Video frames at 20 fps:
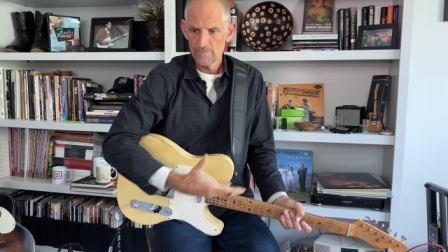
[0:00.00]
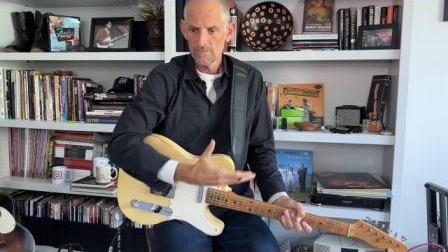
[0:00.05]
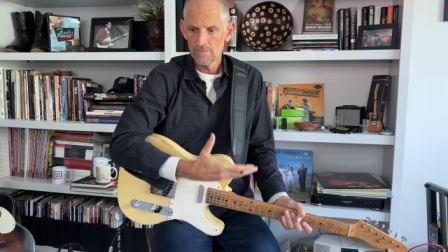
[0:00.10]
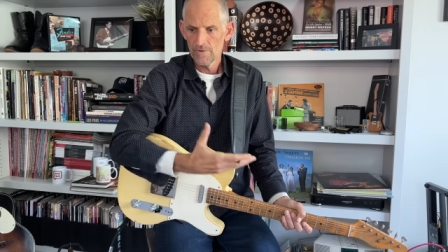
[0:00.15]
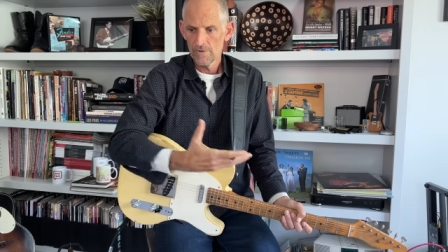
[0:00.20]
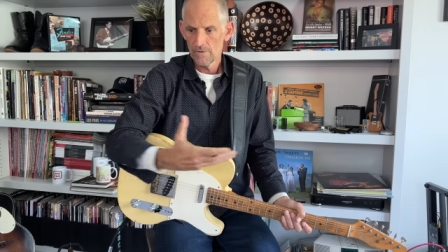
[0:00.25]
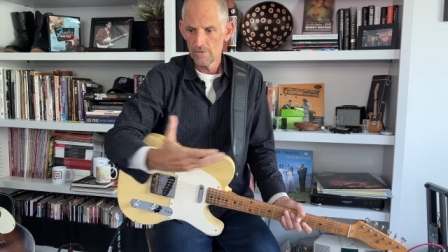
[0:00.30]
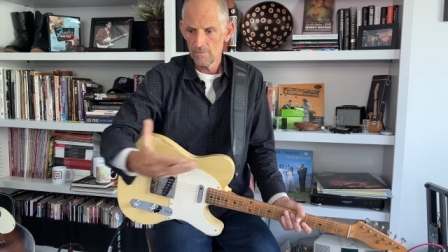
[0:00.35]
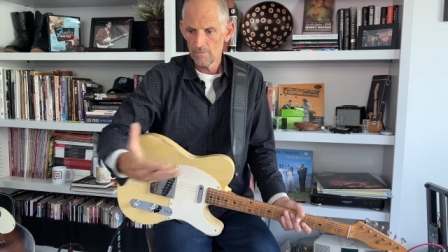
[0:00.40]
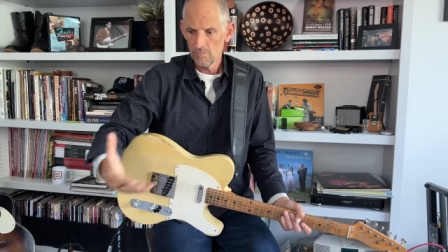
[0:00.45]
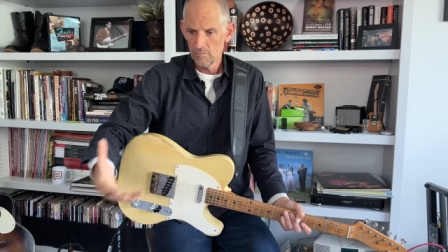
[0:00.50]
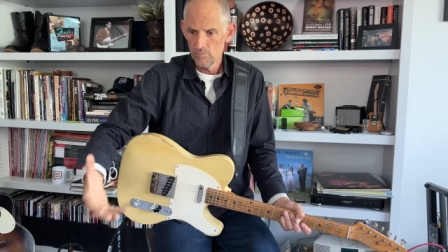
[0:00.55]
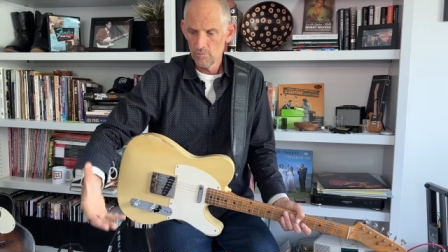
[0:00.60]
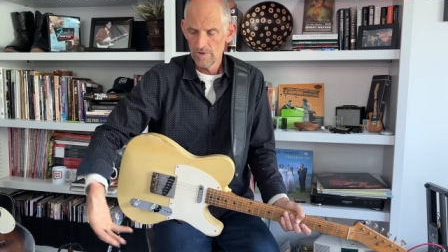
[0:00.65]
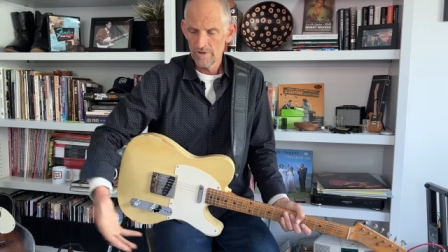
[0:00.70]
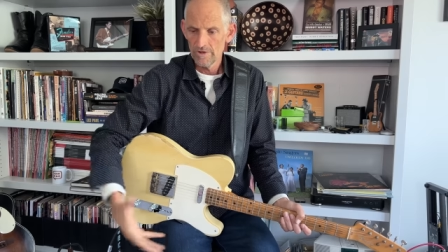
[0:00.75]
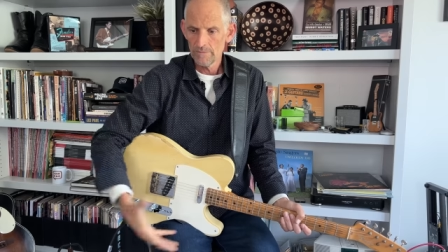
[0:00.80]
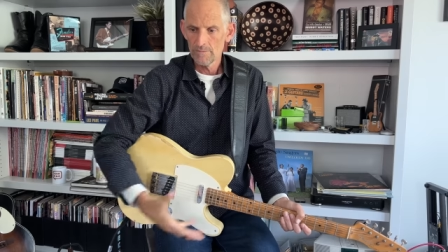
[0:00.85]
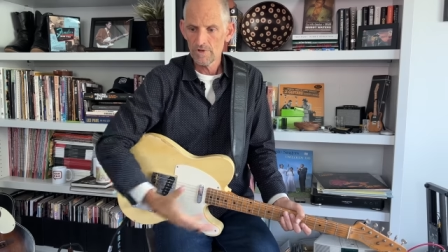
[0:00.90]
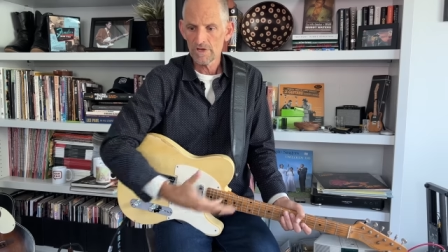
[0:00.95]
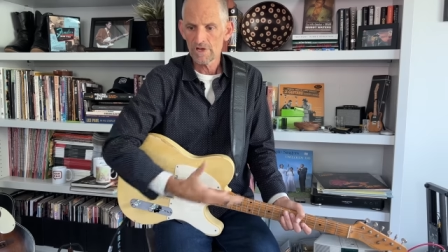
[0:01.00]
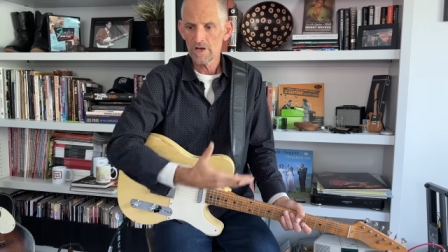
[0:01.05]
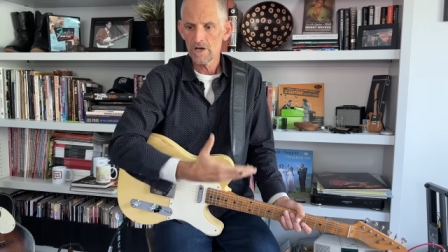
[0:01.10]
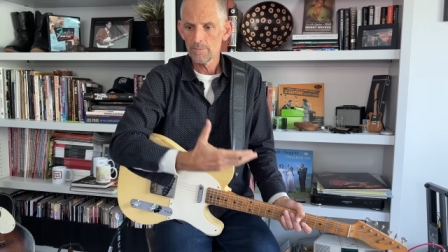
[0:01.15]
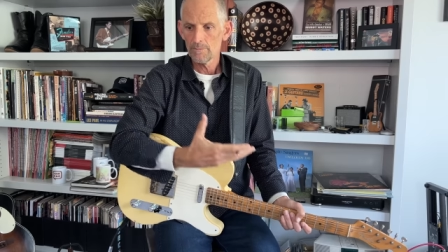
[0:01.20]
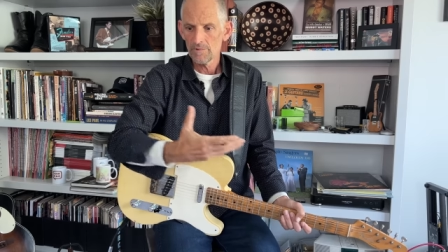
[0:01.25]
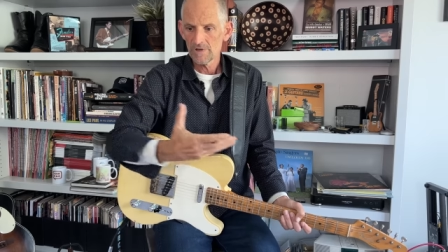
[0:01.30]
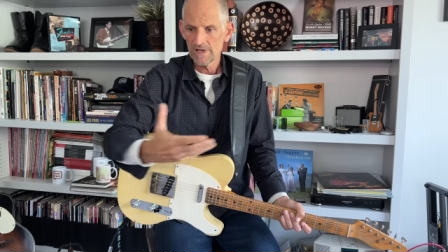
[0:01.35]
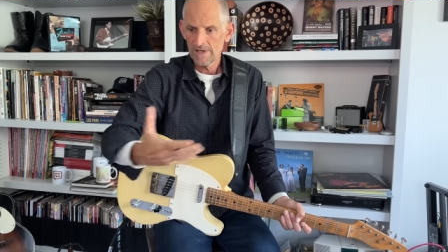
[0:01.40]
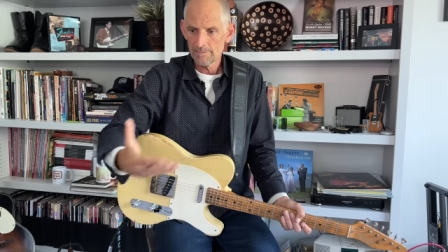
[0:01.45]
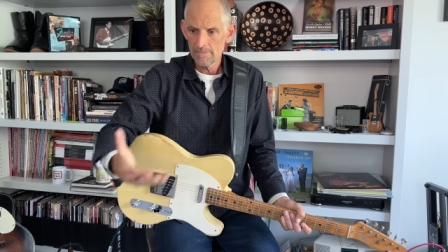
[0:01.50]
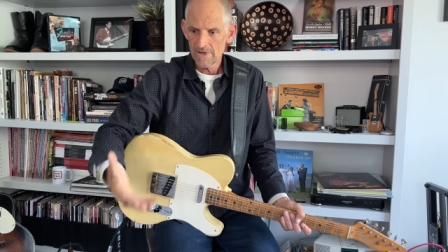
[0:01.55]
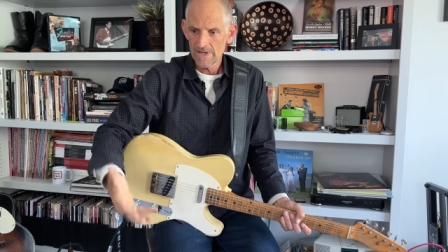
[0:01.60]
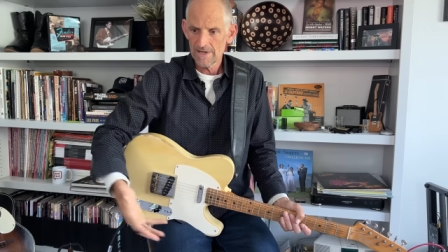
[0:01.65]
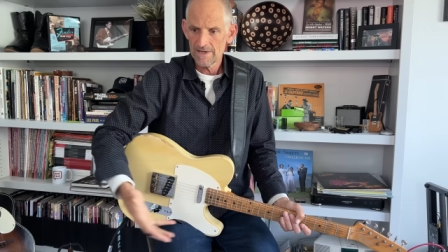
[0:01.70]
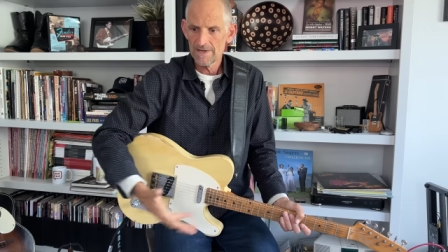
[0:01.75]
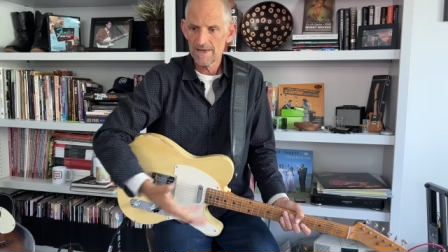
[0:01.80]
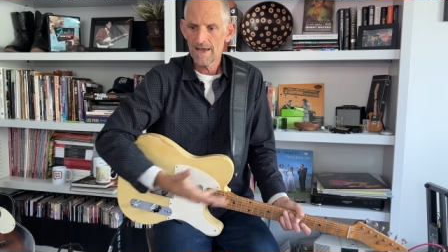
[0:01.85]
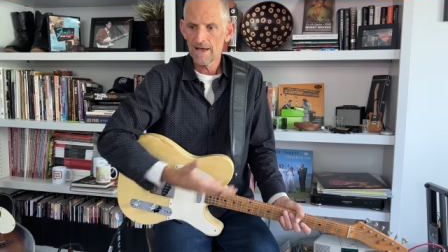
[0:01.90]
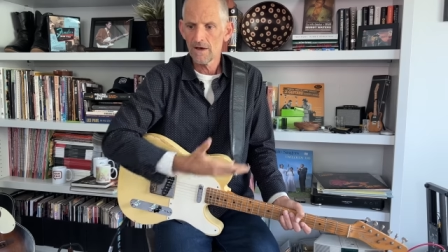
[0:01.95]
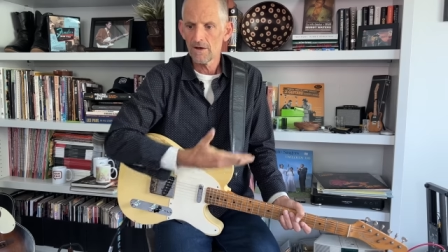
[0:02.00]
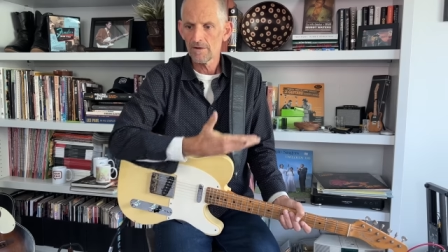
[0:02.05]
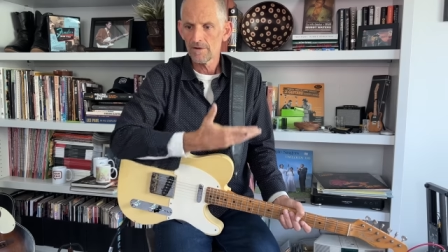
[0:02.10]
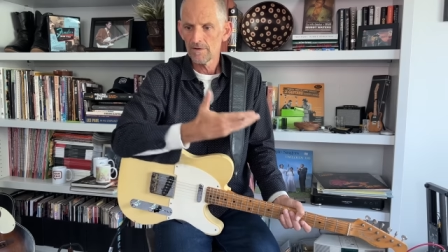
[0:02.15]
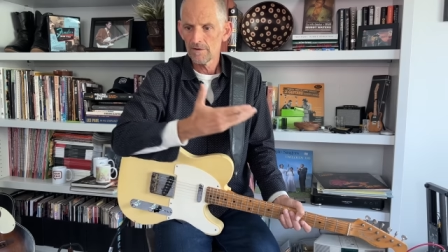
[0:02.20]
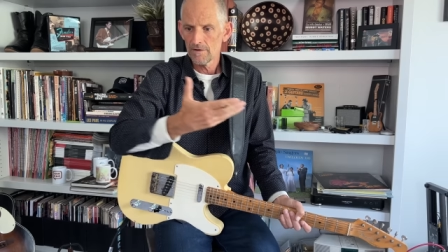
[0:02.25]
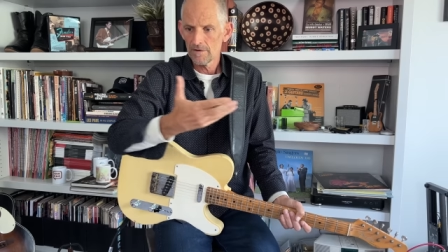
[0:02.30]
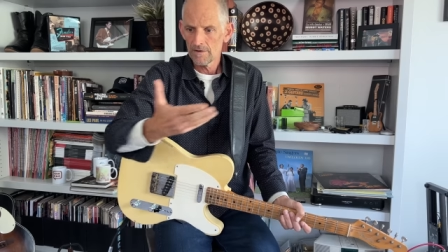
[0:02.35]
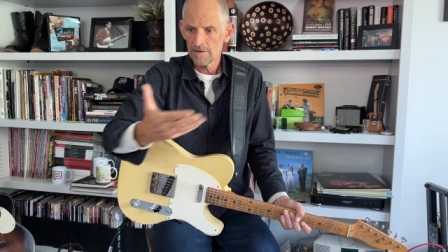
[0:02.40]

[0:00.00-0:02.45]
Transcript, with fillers: you know rhythm accompaniment down